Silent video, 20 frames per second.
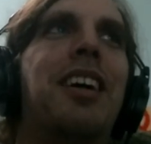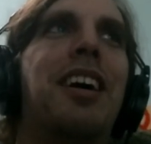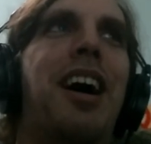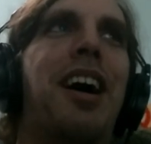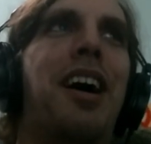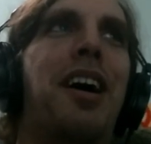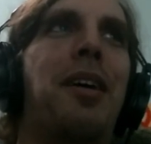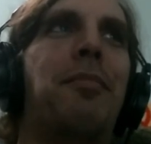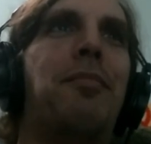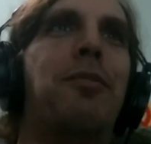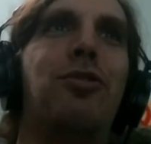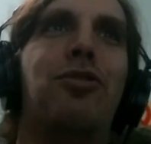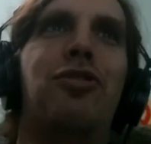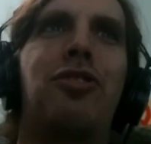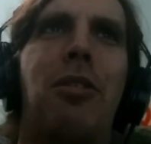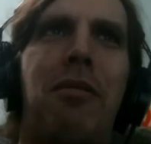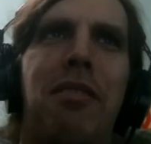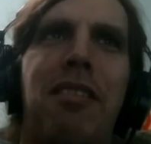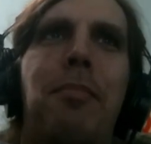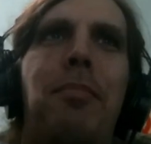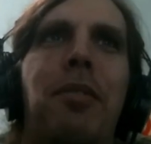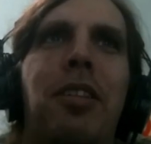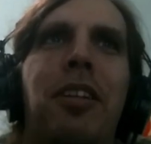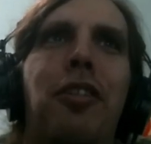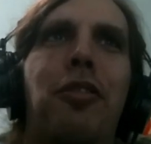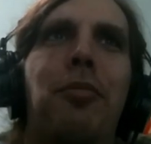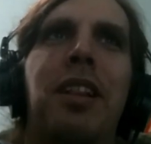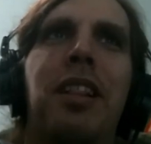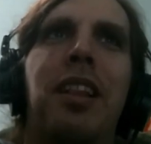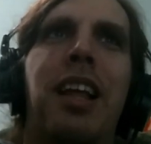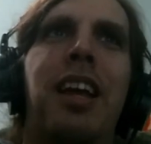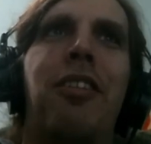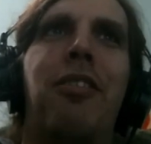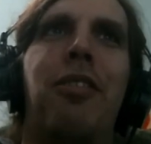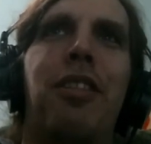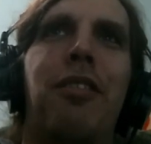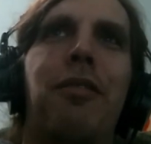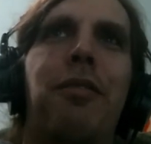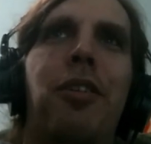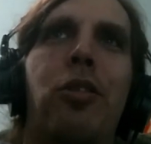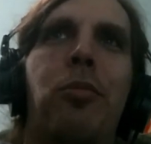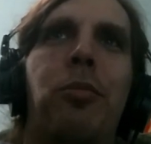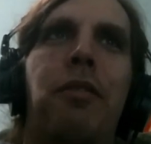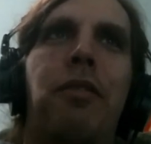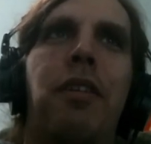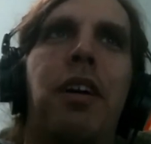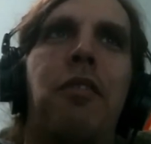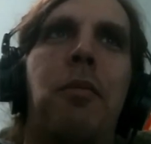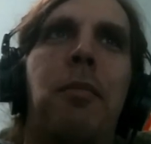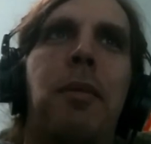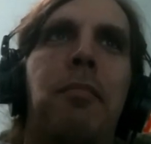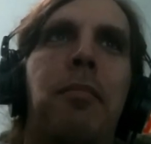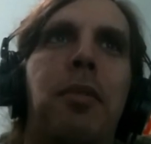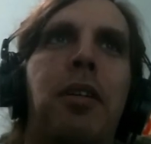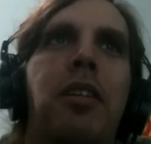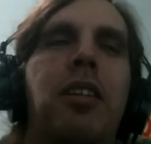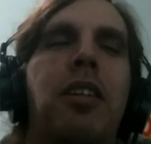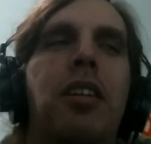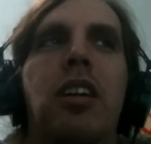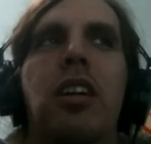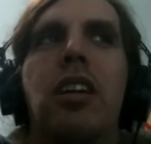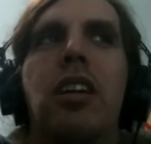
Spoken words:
who shows up a little bit later in the film, if I remember.